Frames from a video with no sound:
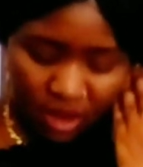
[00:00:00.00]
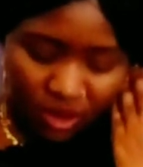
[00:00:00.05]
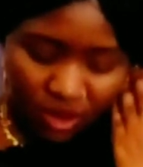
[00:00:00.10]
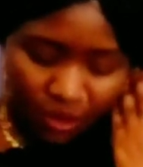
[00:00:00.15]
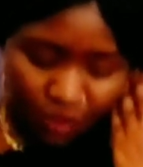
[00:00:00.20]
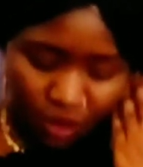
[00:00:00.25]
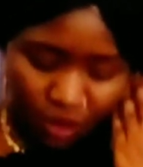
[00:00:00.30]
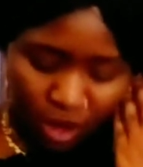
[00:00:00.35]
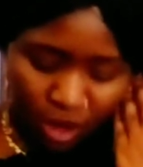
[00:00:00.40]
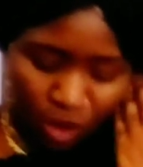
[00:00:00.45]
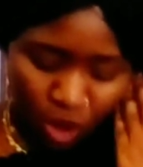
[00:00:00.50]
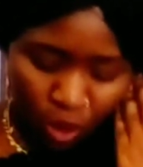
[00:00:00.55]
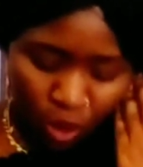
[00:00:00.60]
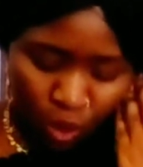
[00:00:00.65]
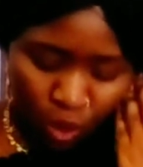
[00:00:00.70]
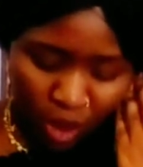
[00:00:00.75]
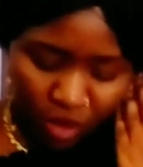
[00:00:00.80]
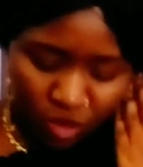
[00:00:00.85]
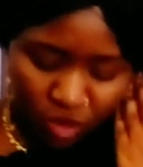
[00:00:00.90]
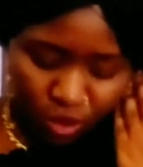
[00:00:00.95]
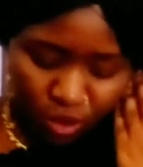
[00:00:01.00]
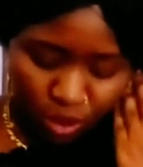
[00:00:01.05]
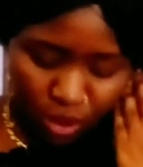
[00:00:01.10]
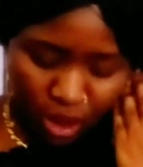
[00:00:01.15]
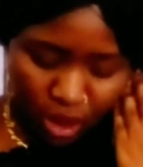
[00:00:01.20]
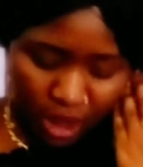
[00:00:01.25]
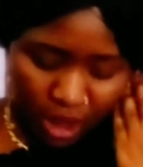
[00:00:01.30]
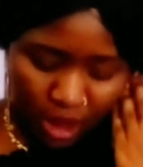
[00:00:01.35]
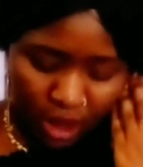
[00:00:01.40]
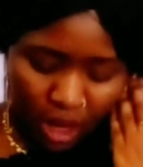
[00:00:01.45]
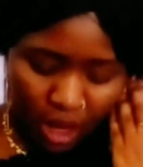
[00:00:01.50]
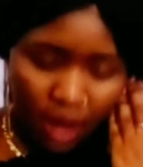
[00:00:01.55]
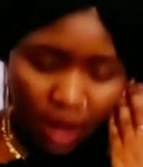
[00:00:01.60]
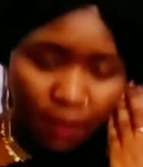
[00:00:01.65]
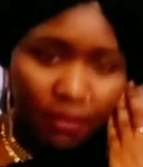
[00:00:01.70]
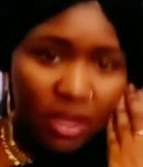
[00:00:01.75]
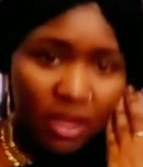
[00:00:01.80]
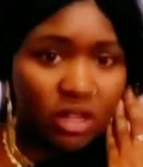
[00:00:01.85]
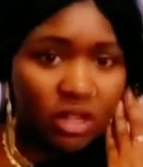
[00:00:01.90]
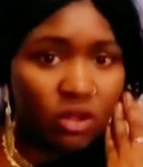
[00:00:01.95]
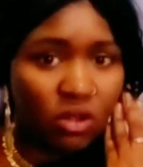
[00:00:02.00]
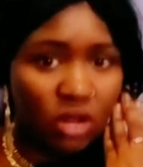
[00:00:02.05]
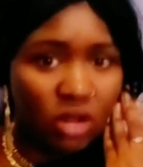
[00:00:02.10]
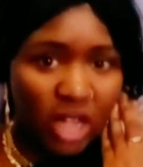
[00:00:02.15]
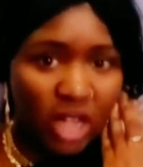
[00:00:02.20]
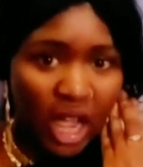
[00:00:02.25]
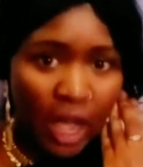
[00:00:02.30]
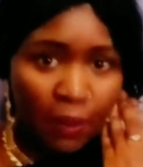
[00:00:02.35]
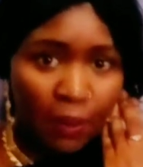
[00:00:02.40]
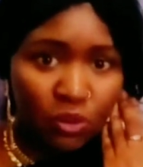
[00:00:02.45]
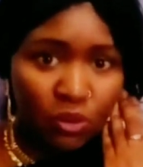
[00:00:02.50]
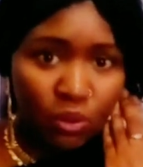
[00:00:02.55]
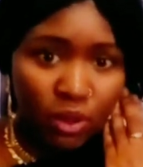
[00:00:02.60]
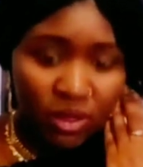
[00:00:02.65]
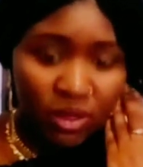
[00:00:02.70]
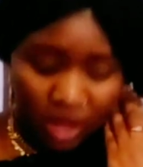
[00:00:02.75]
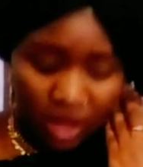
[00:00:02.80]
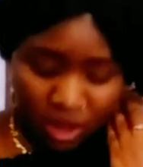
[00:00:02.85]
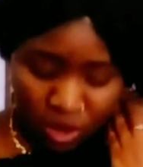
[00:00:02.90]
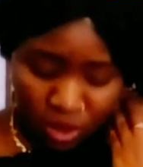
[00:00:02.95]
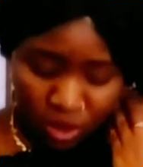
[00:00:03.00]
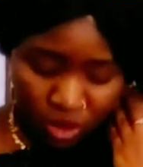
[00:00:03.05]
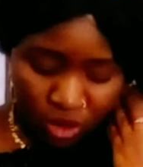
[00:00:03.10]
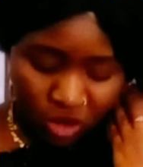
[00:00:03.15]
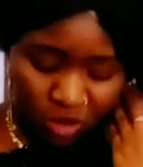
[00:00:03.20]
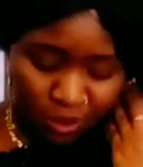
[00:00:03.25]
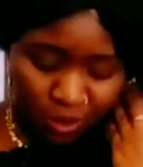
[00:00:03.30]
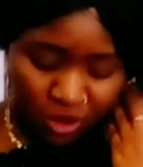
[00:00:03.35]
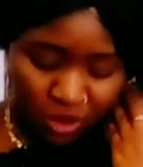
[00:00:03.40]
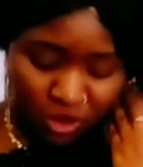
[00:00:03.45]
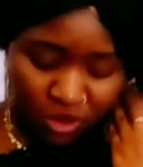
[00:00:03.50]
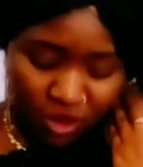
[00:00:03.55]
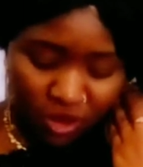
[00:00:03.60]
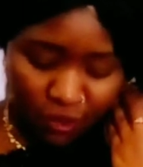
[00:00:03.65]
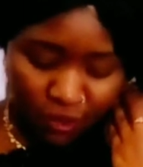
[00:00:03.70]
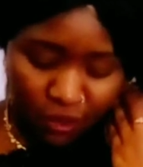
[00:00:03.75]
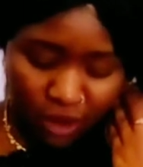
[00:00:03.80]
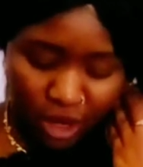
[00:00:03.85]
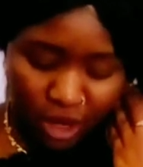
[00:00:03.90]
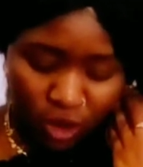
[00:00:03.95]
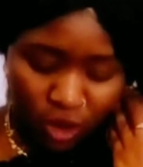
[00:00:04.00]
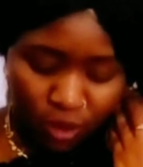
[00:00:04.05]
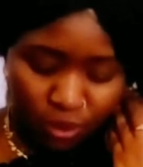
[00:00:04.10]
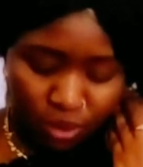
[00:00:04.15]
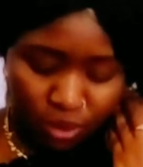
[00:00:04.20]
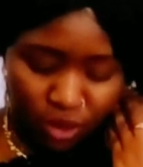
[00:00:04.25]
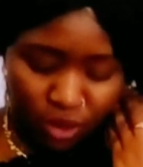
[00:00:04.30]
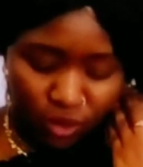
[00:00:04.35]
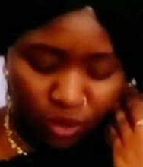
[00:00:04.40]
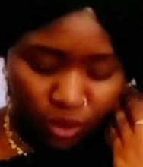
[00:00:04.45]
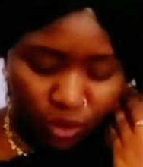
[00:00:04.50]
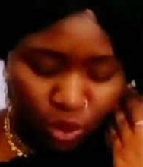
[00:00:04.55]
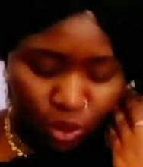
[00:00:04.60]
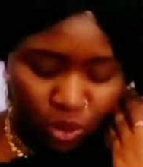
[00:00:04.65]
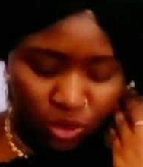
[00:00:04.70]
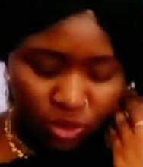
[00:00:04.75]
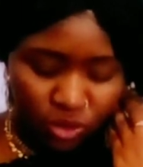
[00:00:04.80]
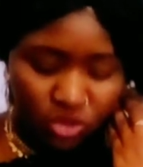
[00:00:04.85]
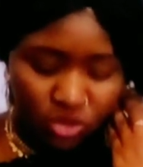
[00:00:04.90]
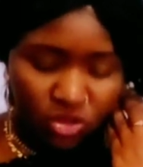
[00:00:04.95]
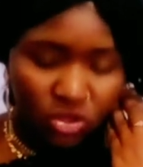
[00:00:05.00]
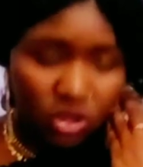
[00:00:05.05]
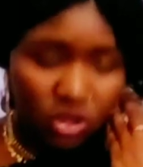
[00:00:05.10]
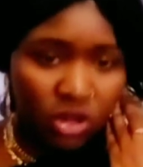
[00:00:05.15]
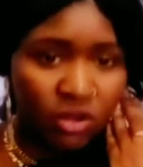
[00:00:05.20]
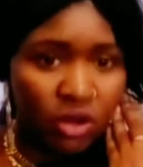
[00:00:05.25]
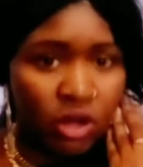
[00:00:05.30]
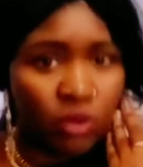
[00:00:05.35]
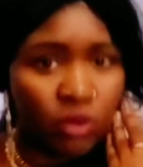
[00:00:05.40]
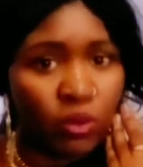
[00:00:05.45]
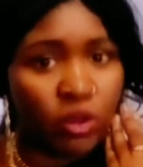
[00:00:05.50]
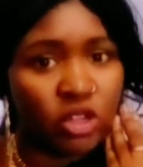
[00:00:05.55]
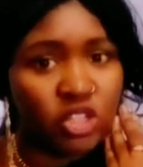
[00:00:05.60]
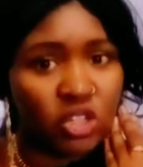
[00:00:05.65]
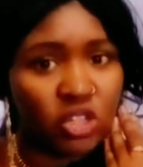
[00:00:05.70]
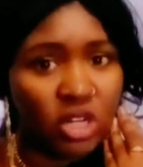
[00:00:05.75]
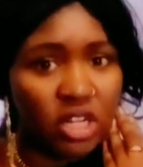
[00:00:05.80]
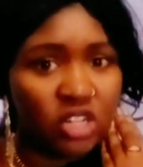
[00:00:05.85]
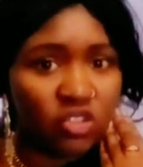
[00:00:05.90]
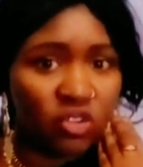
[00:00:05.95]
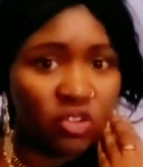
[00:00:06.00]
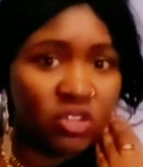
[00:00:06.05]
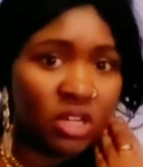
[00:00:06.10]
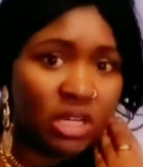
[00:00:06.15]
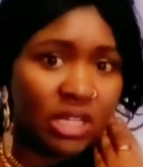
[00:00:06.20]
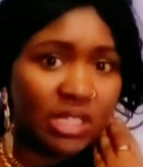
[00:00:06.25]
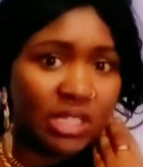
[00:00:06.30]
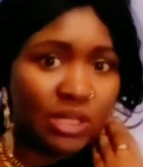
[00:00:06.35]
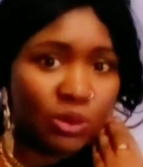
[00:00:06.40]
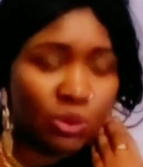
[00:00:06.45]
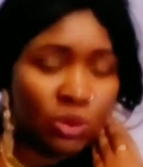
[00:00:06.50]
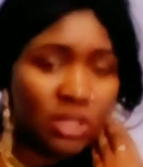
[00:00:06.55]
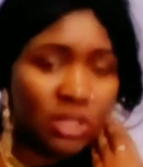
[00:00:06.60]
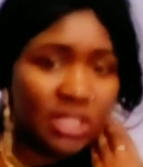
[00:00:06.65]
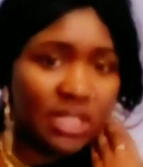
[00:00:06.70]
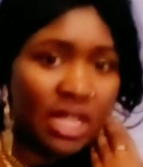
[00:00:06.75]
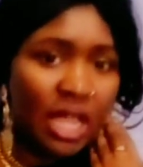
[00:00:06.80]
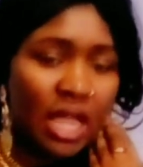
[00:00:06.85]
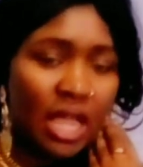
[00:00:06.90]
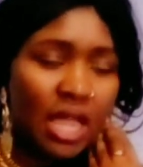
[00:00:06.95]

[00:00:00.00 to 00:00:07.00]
Safaricom works to bringing medical camps where there are no hospitals. Safaricom brings schools to children who are usually taught under schools.